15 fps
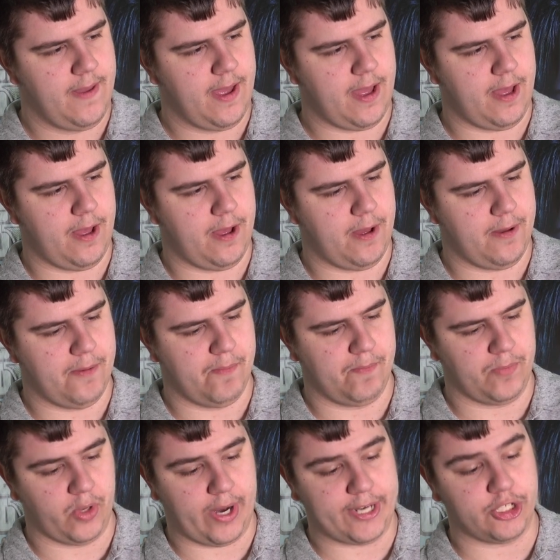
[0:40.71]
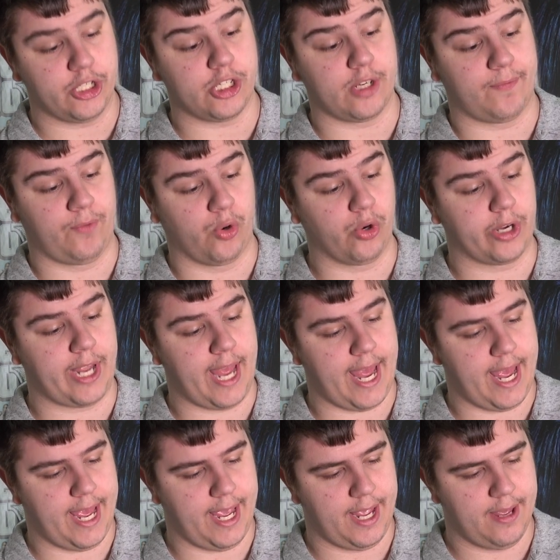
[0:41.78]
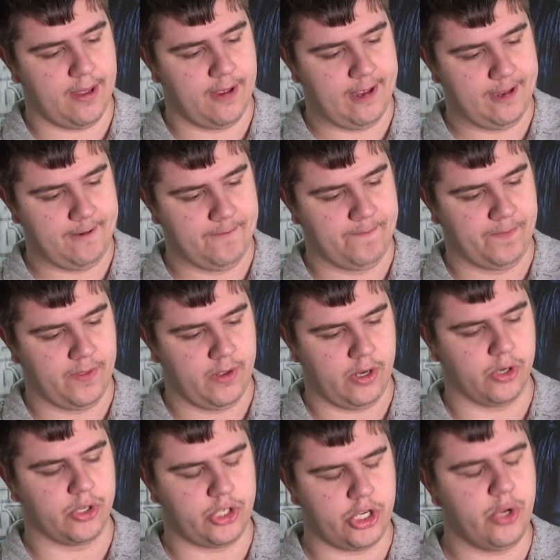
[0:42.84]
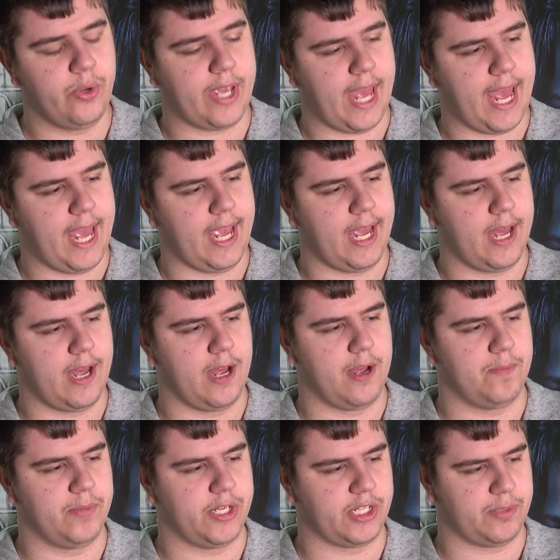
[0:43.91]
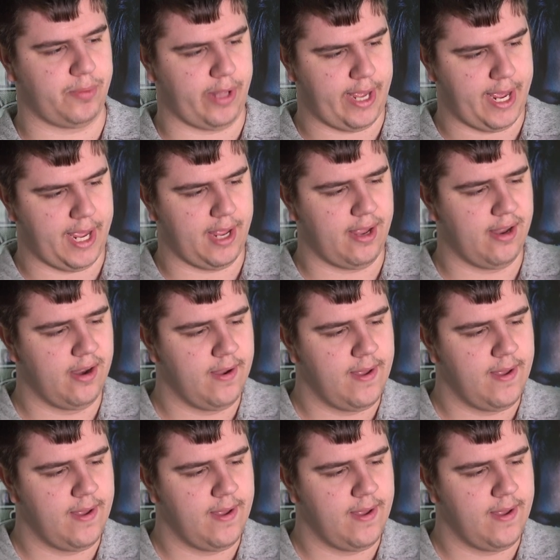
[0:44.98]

actually it's a 4K or 2K display,